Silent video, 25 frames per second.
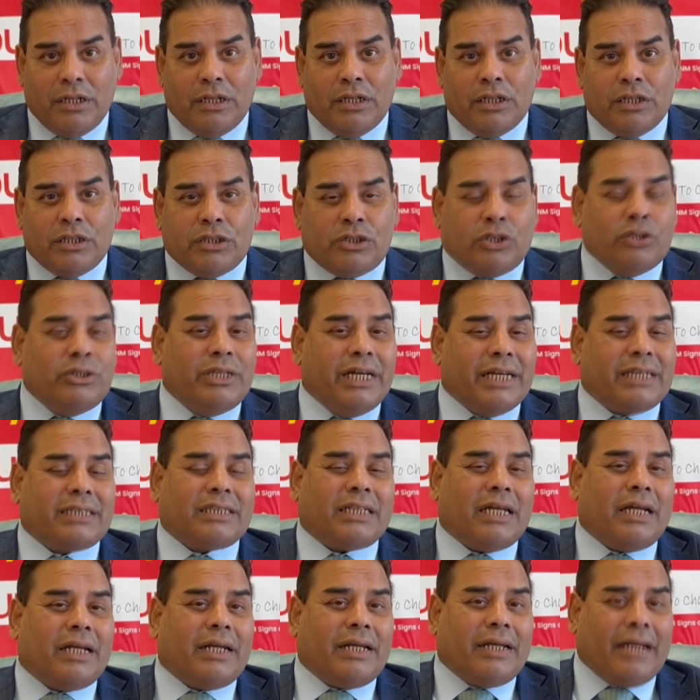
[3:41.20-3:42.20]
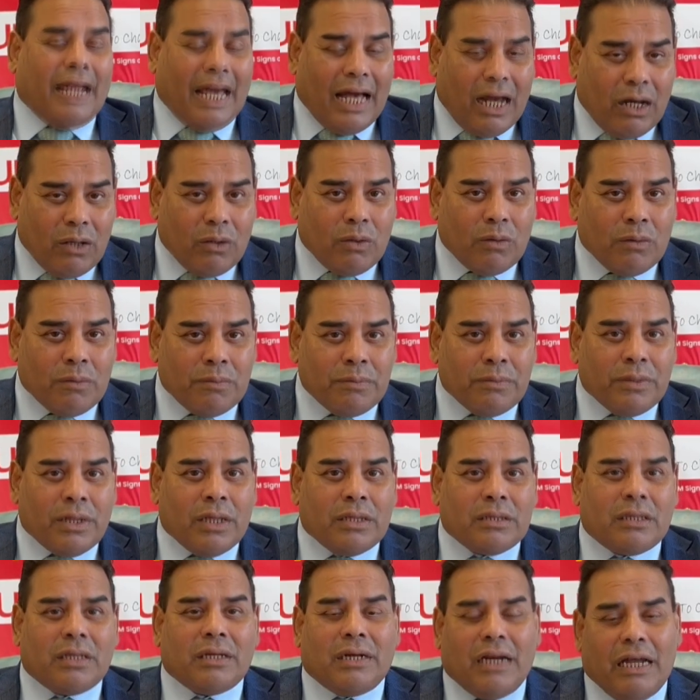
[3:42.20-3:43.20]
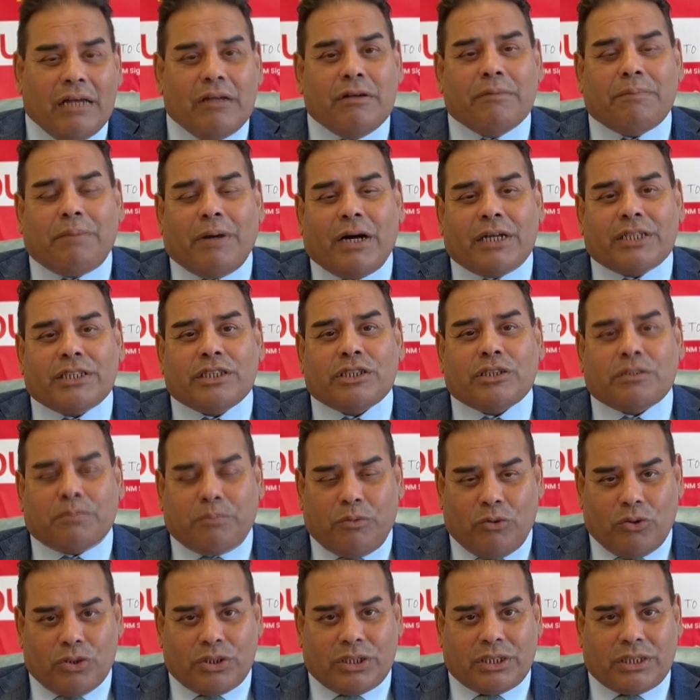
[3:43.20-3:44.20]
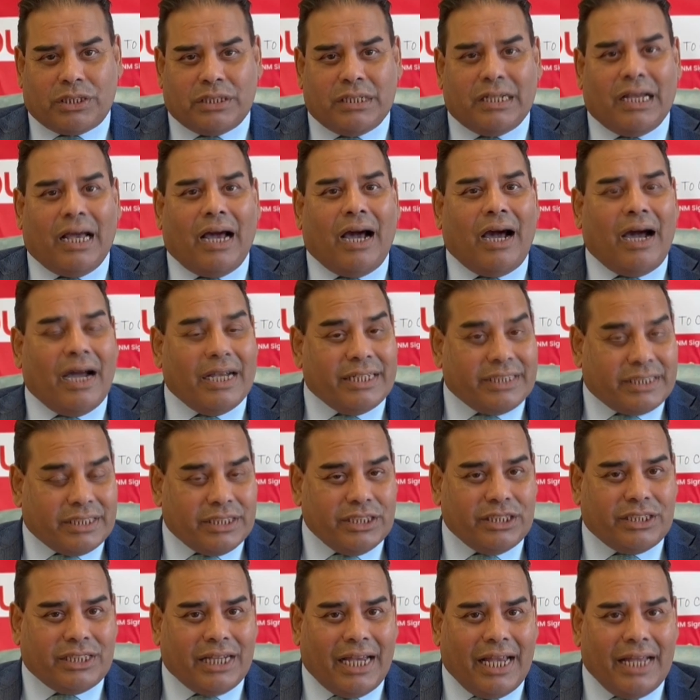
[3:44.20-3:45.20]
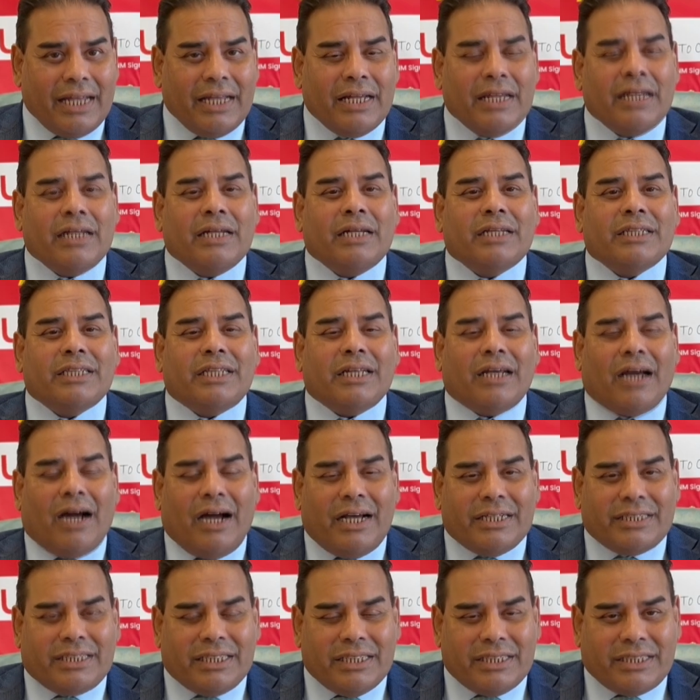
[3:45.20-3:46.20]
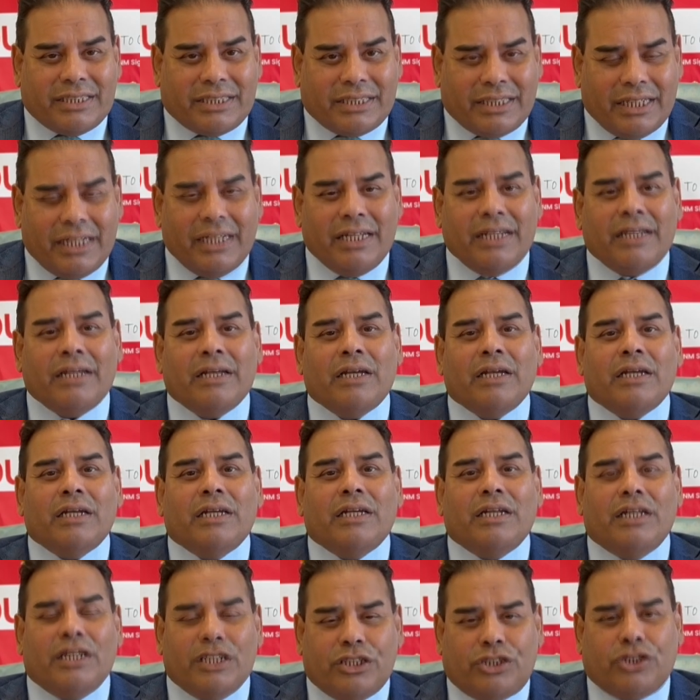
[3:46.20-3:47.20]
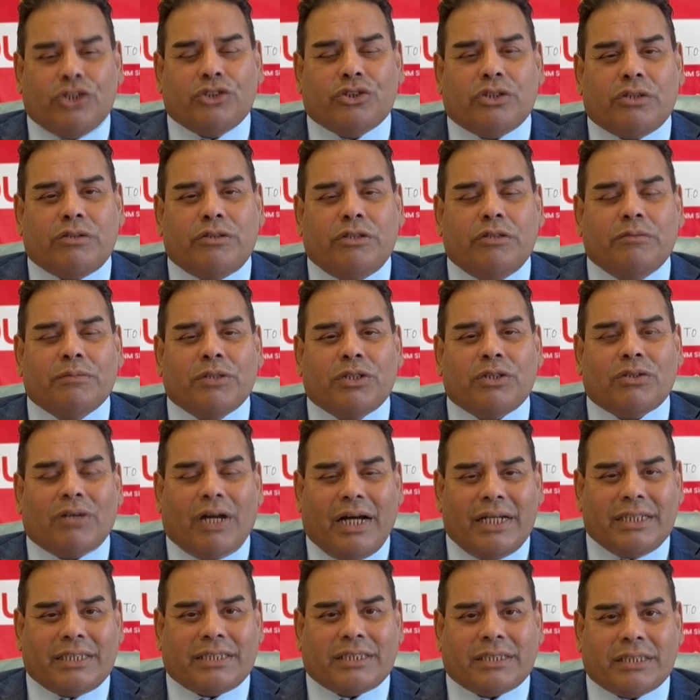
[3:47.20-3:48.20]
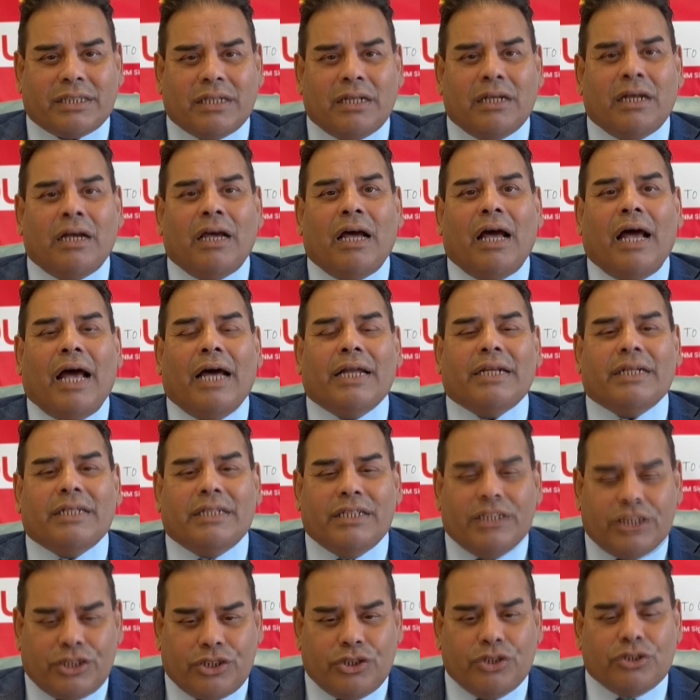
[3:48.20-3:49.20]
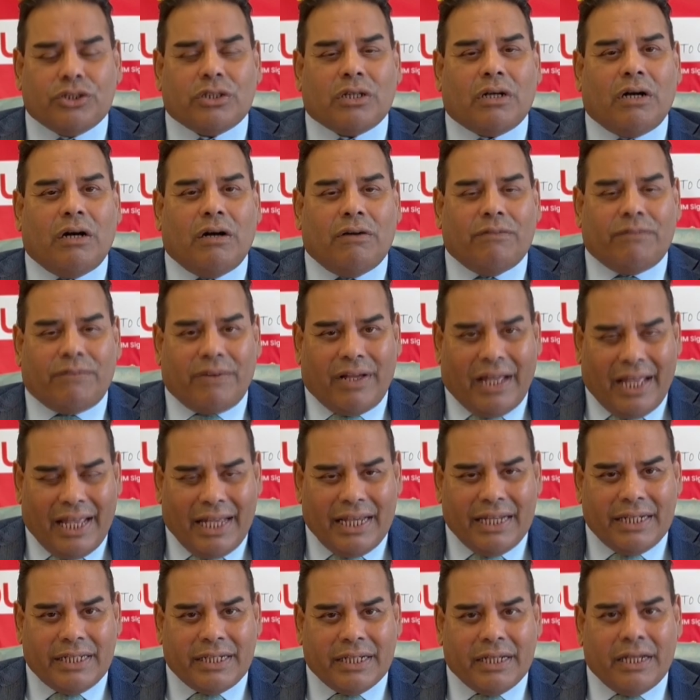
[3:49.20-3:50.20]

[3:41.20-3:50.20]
to the extent now the Labour Party supports the ICJ, the ICC, issues of human rights and issues of aid.